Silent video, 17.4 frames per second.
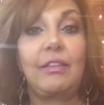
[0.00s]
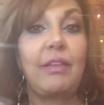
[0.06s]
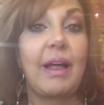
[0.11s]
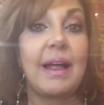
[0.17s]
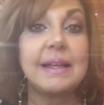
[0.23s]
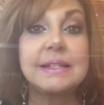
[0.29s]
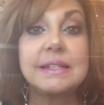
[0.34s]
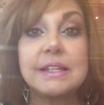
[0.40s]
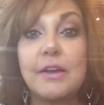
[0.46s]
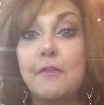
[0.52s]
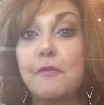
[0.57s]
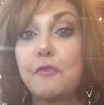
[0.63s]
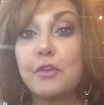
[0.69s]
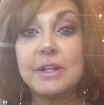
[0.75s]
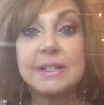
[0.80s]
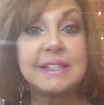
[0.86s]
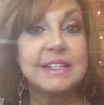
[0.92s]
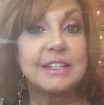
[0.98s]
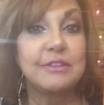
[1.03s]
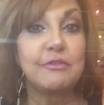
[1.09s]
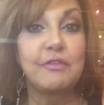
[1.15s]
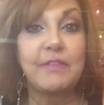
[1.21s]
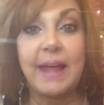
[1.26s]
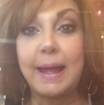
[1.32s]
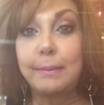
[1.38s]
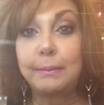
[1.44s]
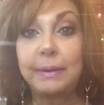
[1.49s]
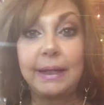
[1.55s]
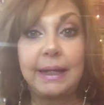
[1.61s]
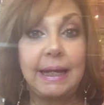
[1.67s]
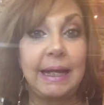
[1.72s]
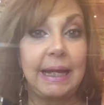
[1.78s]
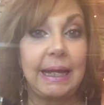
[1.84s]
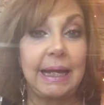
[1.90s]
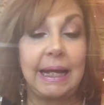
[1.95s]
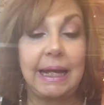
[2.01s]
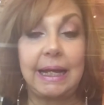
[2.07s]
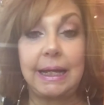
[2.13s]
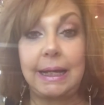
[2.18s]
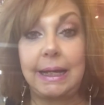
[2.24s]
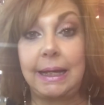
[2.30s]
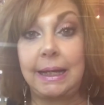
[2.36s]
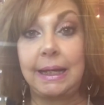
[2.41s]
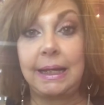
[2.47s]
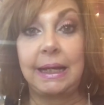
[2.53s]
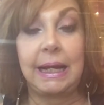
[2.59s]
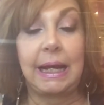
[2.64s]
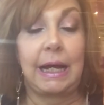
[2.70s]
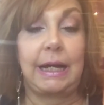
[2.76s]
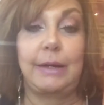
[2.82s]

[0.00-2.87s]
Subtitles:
lots of friends and family and